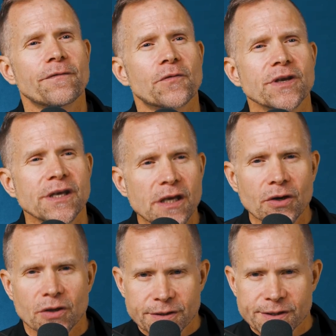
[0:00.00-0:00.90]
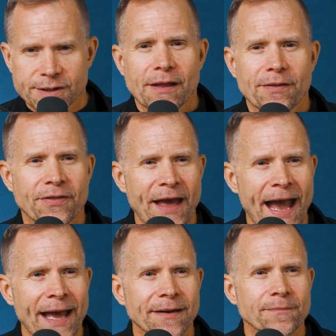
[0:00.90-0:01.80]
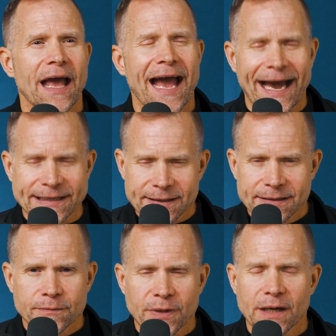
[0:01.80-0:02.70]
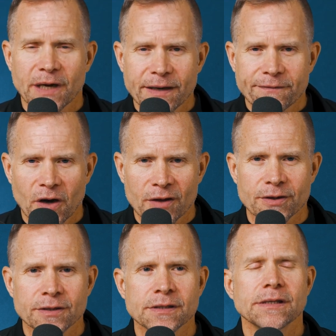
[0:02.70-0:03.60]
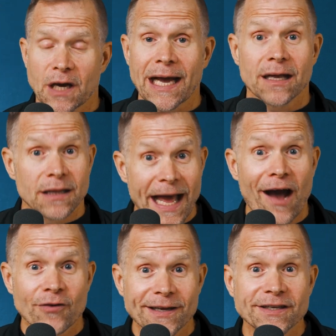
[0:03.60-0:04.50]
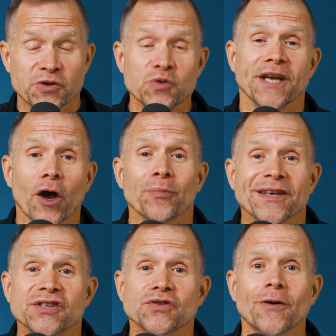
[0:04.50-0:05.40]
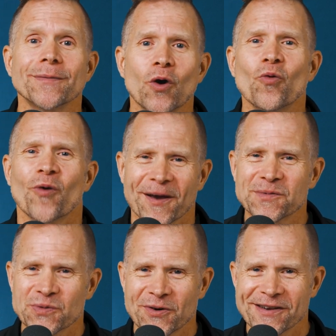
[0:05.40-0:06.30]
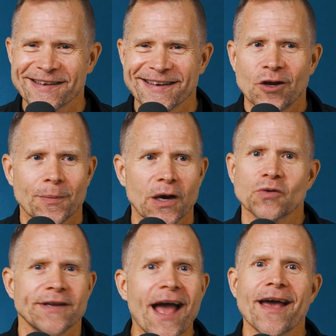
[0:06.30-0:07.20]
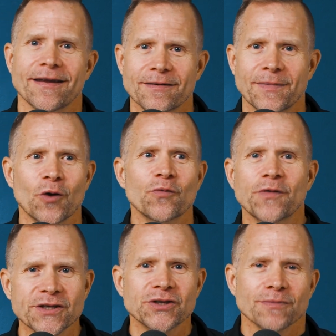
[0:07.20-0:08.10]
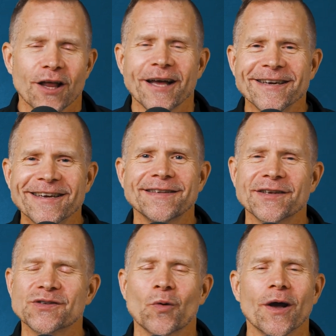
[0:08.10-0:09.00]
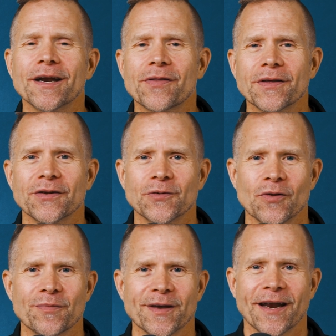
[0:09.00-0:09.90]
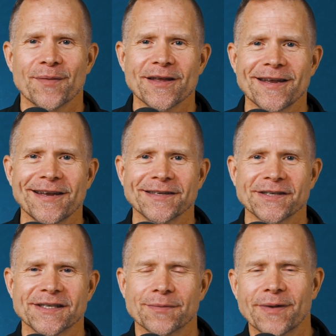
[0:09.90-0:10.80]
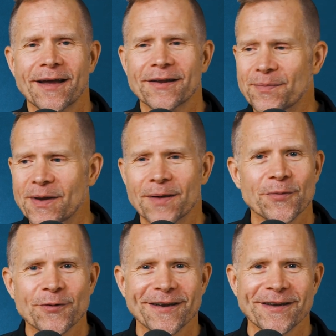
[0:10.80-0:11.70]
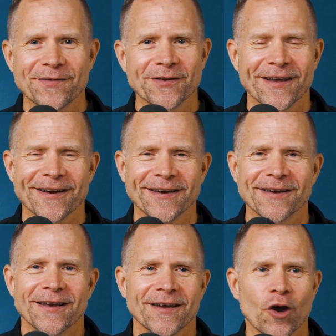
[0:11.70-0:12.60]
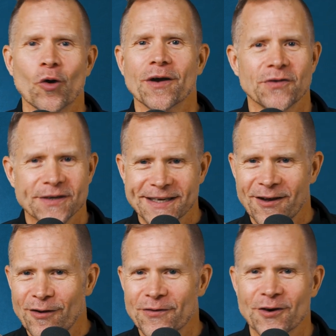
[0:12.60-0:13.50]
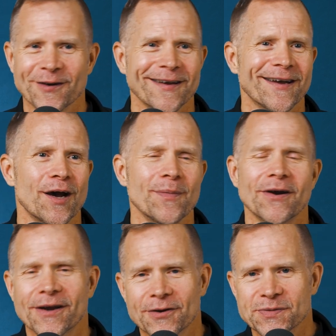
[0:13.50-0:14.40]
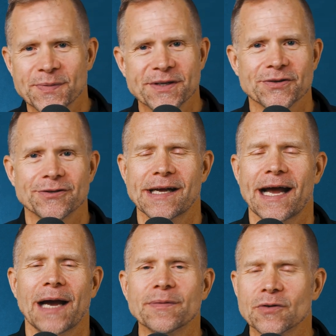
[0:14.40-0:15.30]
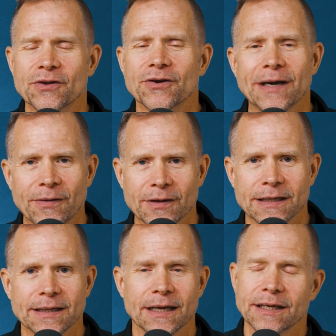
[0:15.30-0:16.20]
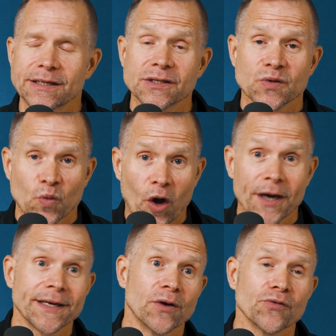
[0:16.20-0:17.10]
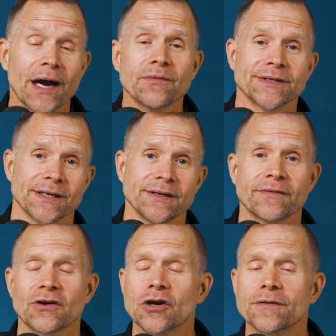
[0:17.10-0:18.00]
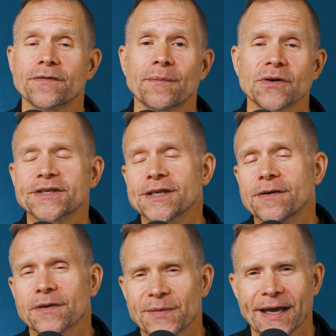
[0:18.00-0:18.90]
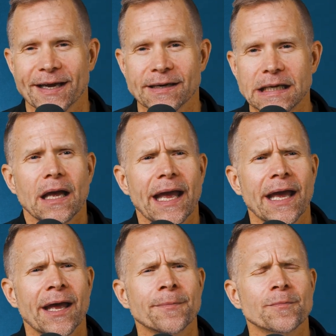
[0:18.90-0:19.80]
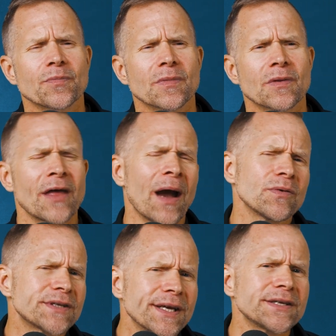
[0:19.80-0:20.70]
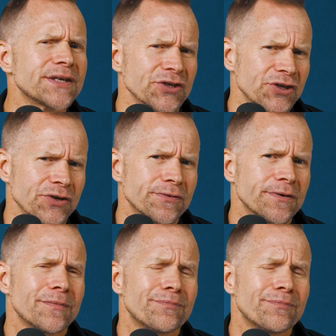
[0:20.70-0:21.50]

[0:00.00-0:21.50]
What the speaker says: For years, that act by my father, I allowed it to tell me a story about what I was worth. My own dad, my own flesh and blood, doesn't want anything to do with me. And I mean, he didn't just abandon me. I mean, we didn't even get a go F yourself or a Merry Christmas or a happy birthday or anything like that. He just walked out. That was it. Never heard from or seen from again. And that was his issue.